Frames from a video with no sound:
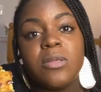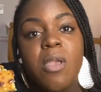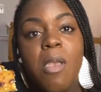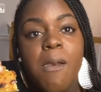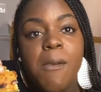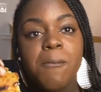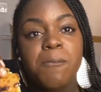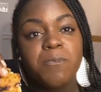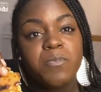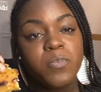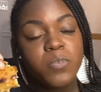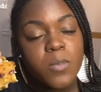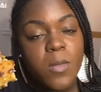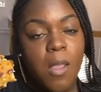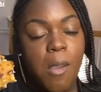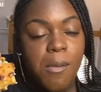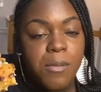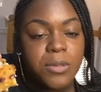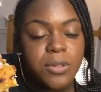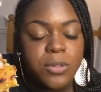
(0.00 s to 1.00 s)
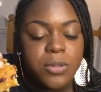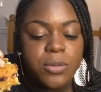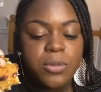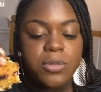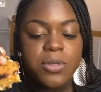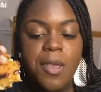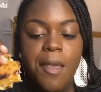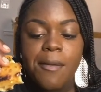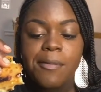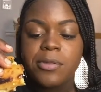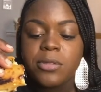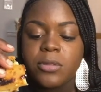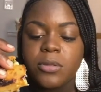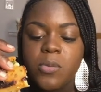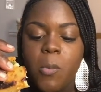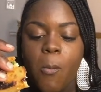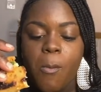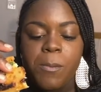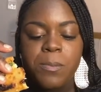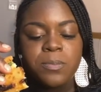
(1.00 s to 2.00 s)
um, Shoe shops.
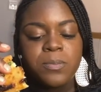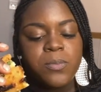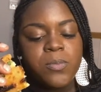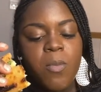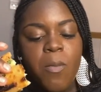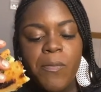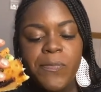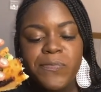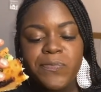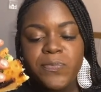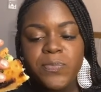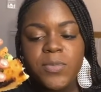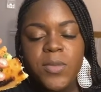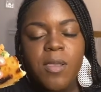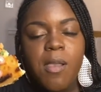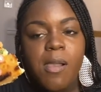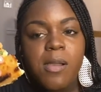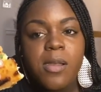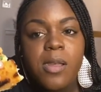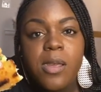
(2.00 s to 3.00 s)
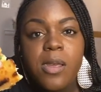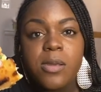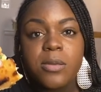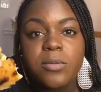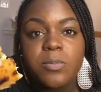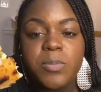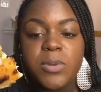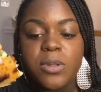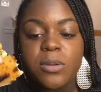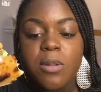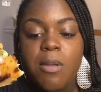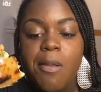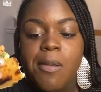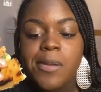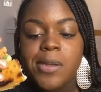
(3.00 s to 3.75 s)
it has been